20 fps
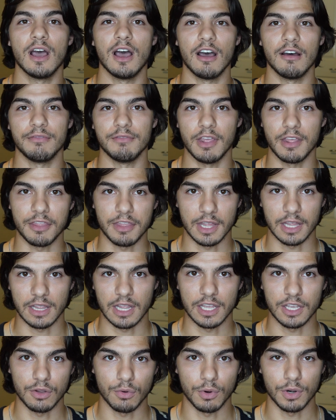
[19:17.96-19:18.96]
of the thing
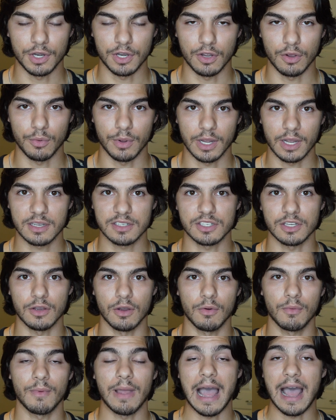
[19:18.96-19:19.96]
that you are doing.
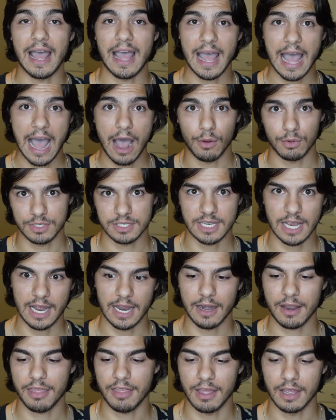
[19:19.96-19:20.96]
So
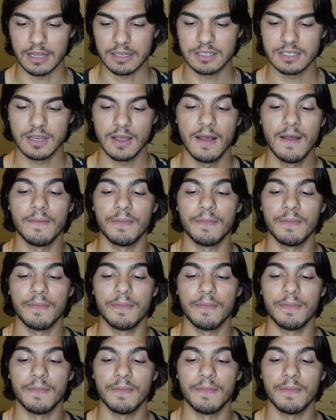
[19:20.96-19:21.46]
outside things.